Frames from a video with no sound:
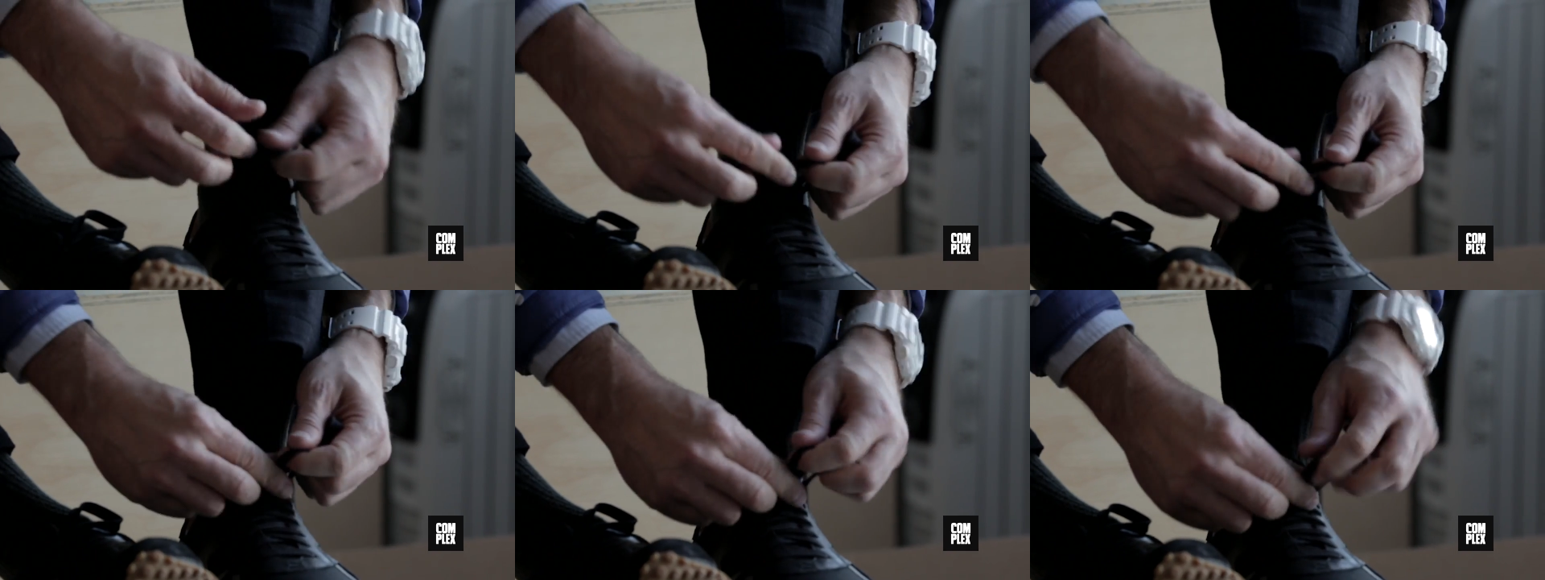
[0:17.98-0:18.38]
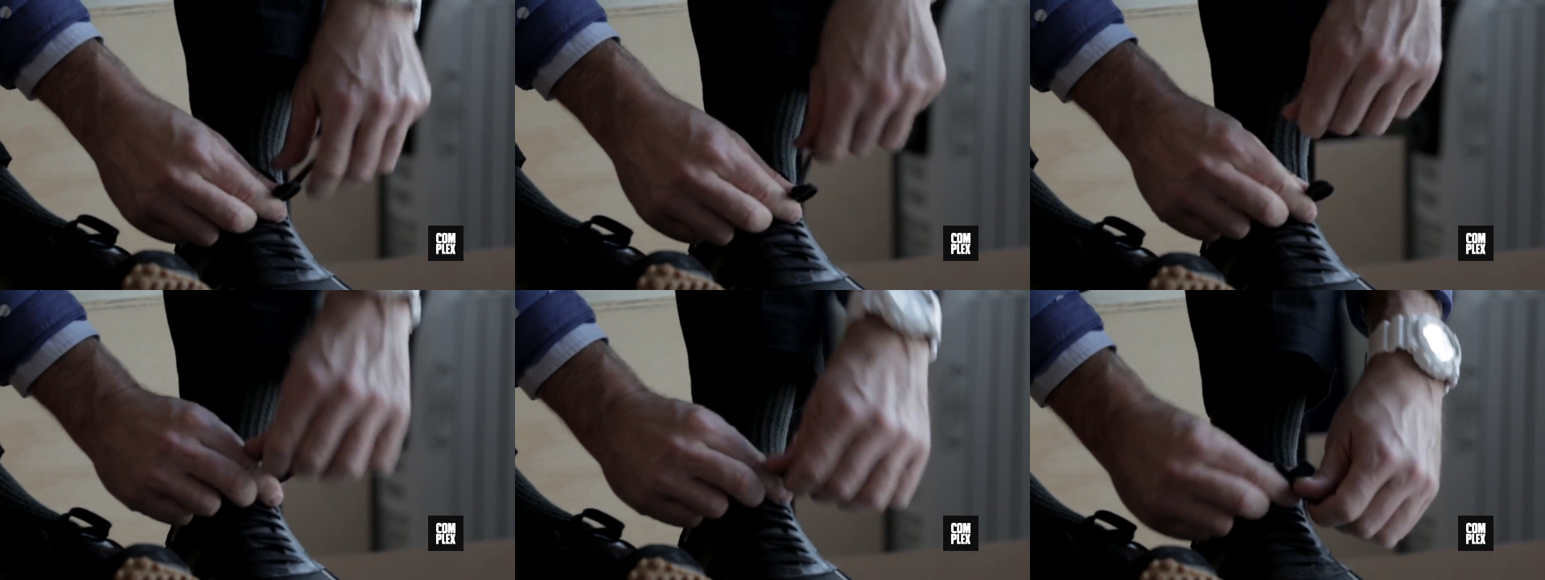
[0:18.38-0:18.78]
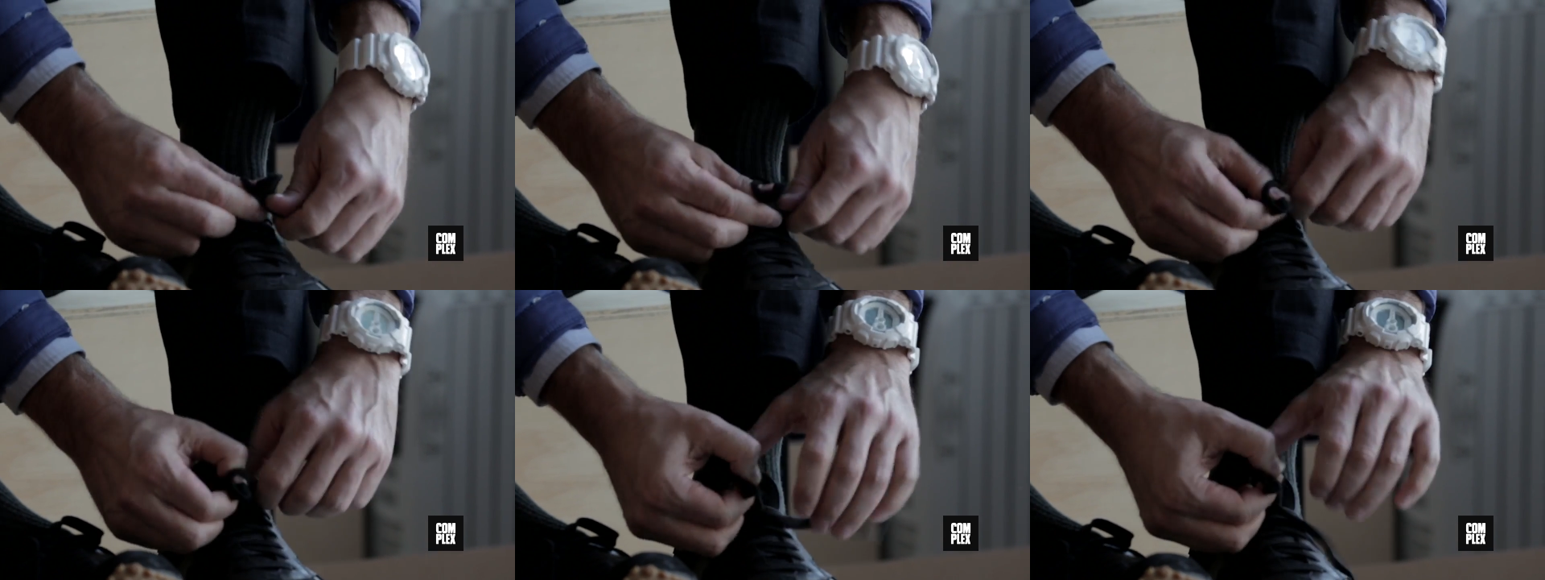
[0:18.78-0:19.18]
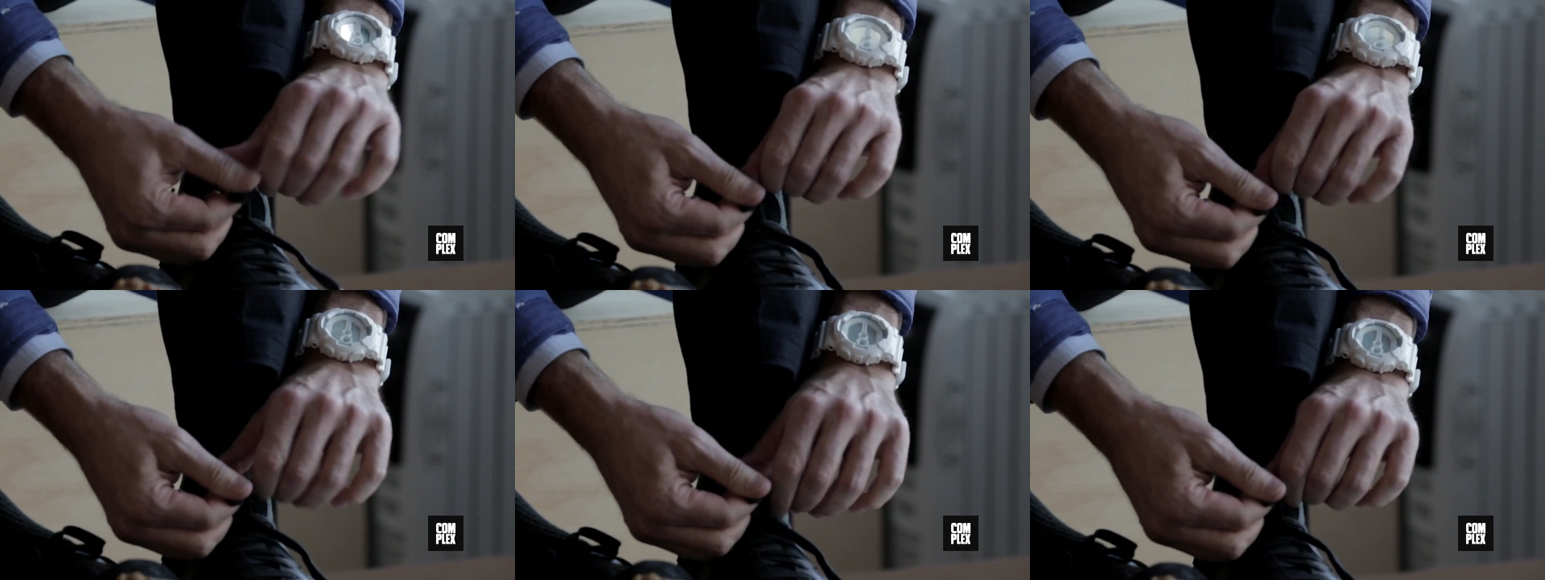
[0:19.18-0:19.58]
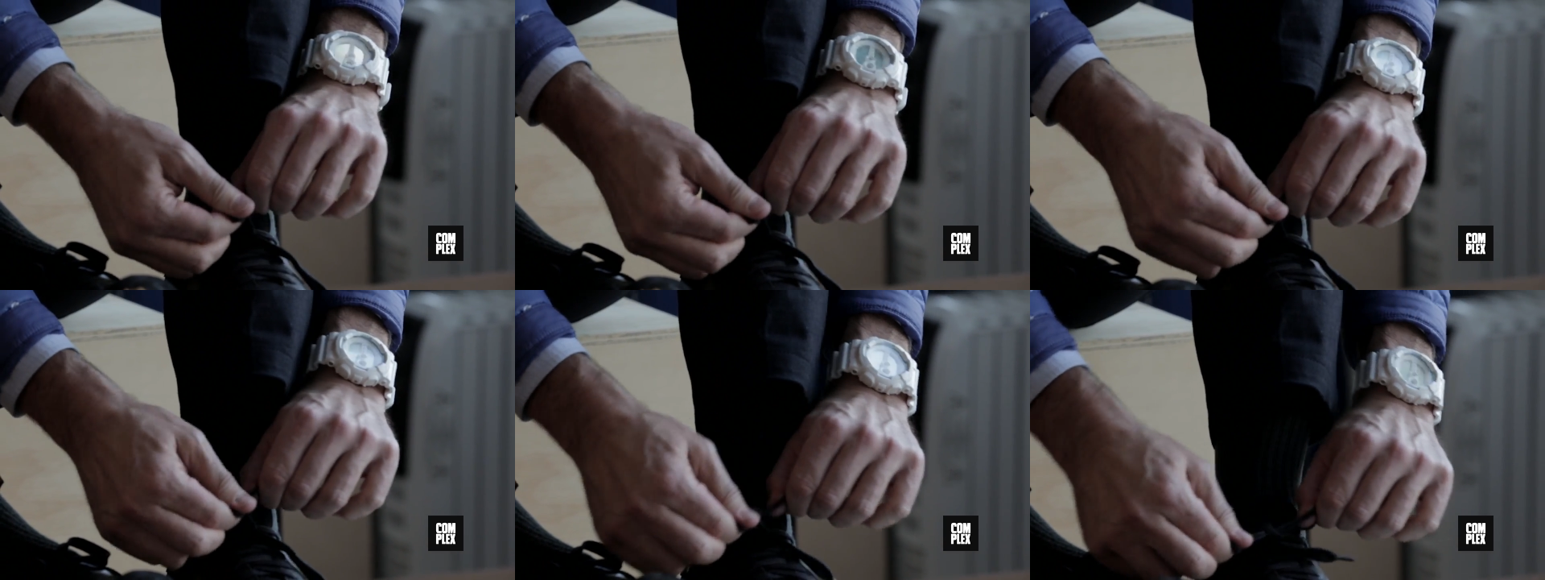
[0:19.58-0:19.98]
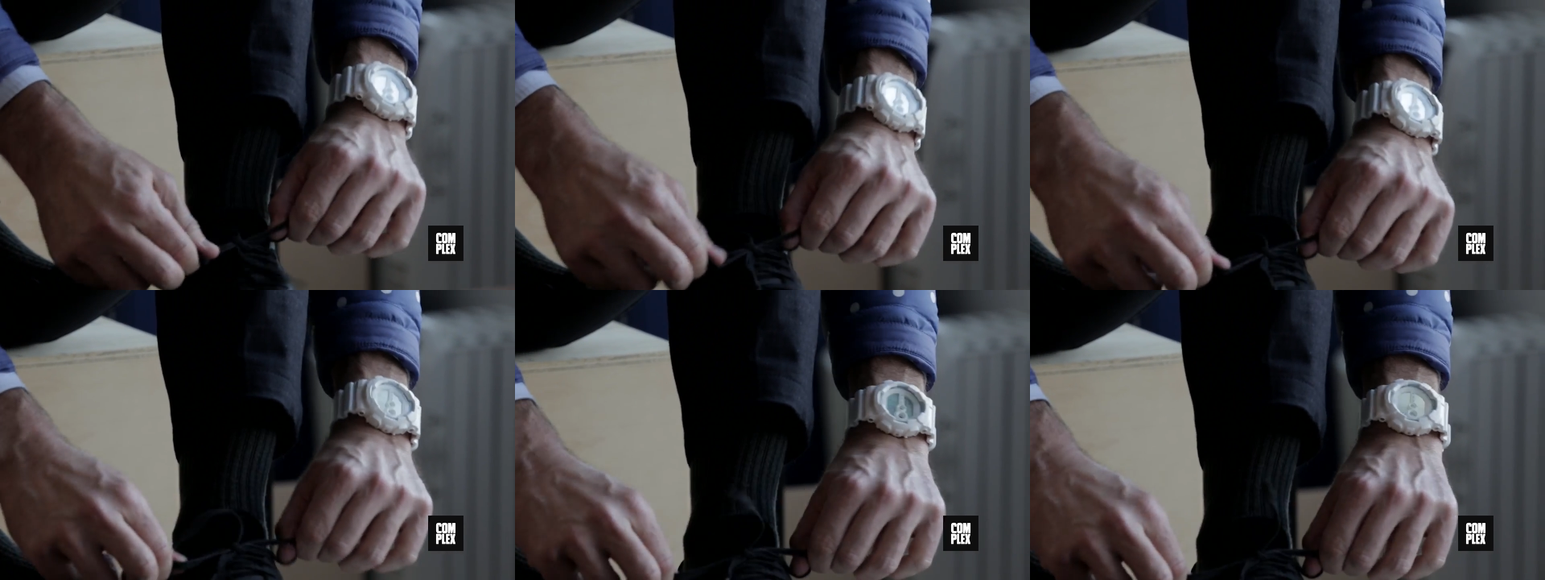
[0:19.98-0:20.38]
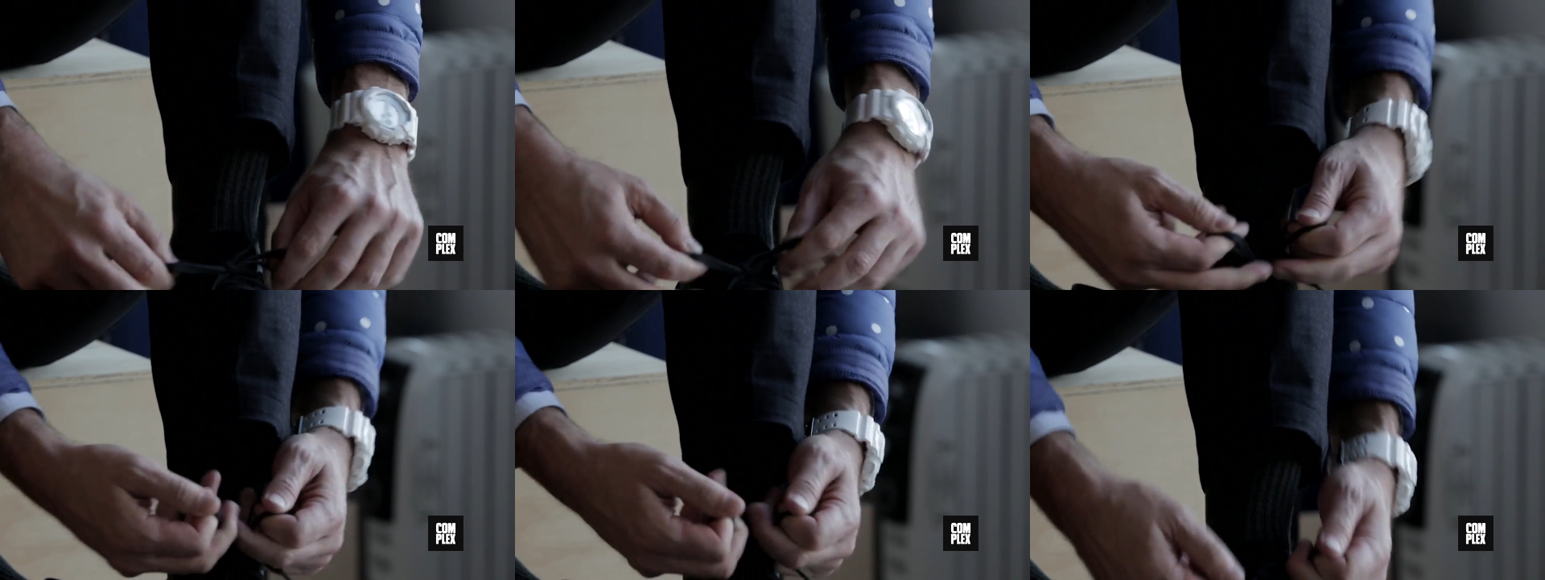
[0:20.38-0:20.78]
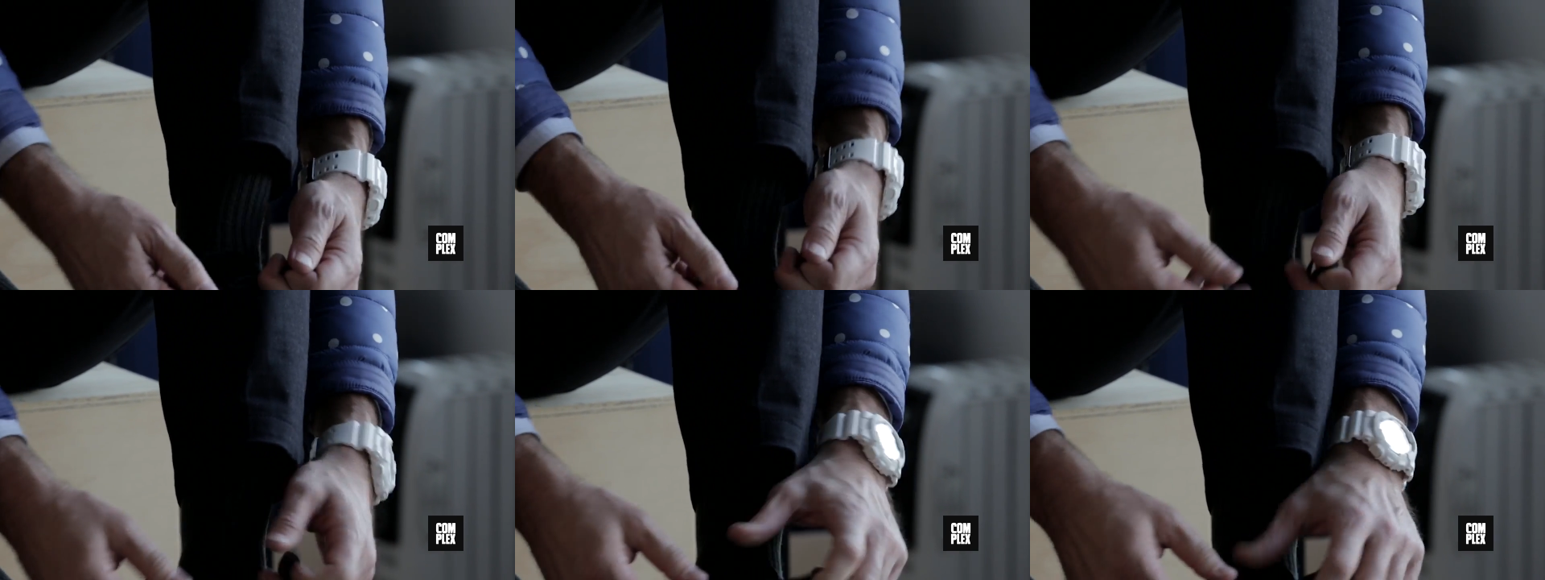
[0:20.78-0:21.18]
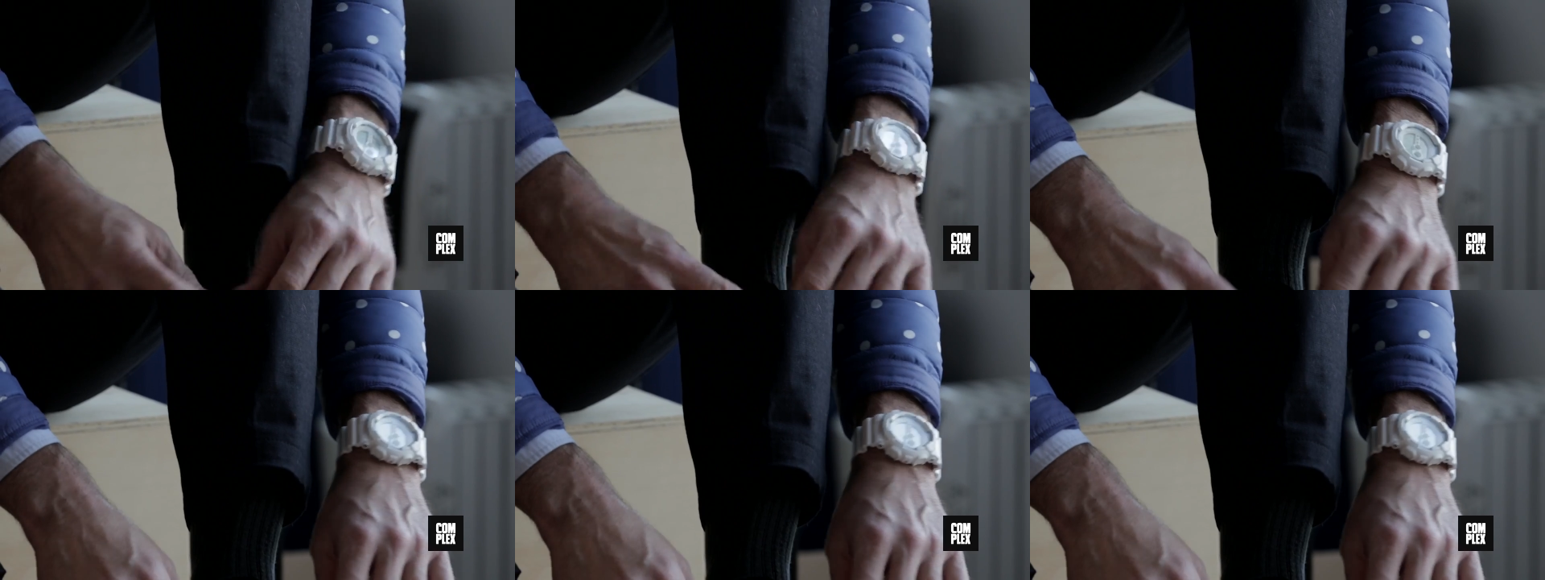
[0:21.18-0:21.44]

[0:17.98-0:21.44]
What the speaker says: Nobody's mouth can be seen.